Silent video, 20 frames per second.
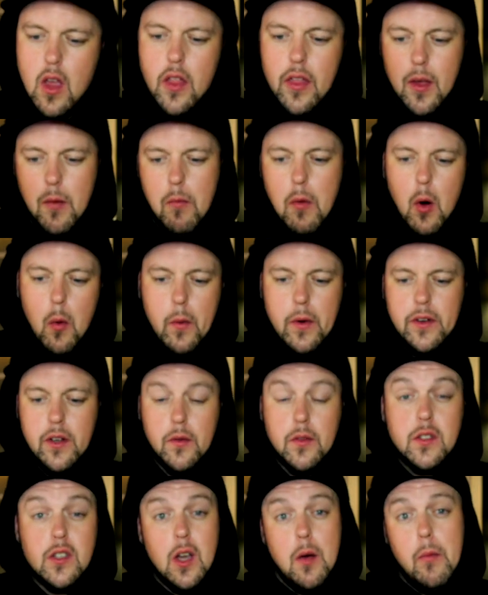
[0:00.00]
The moment
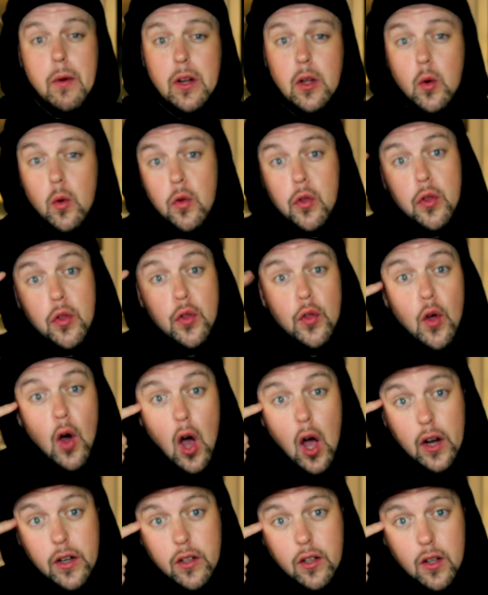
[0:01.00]
of somebody who
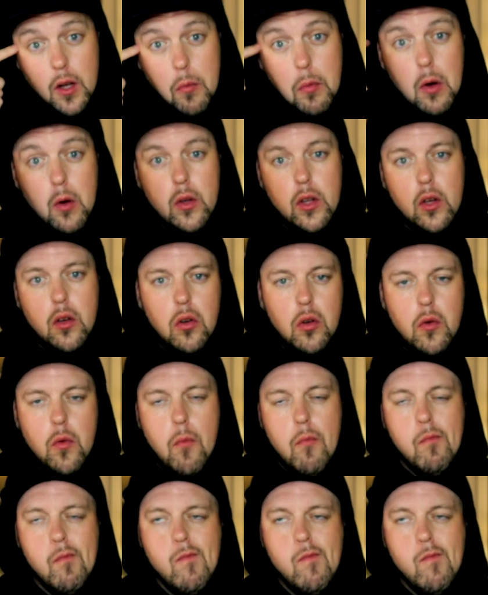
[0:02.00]
thought about you,